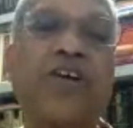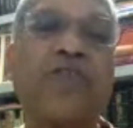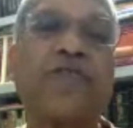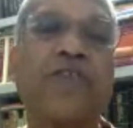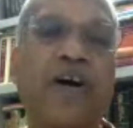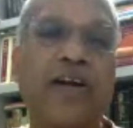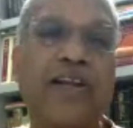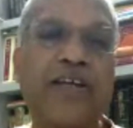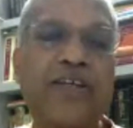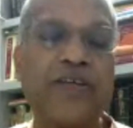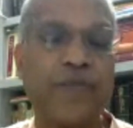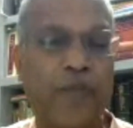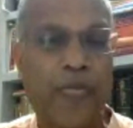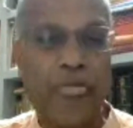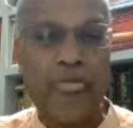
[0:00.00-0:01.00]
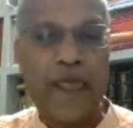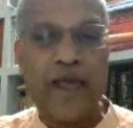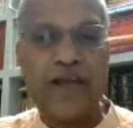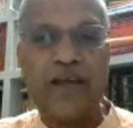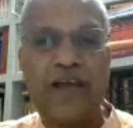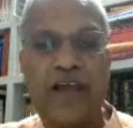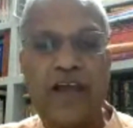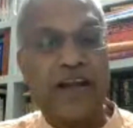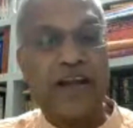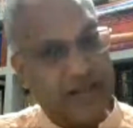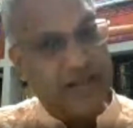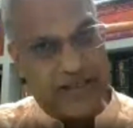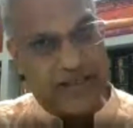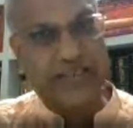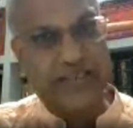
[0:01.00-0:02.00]
of knowledge and
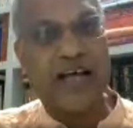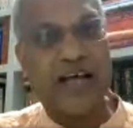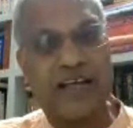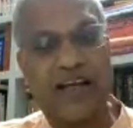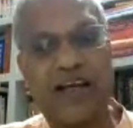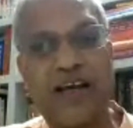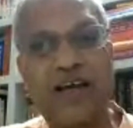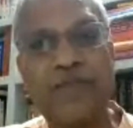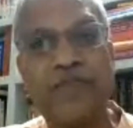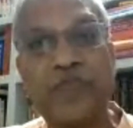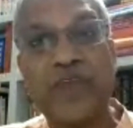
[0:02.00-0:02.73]
his sadhana,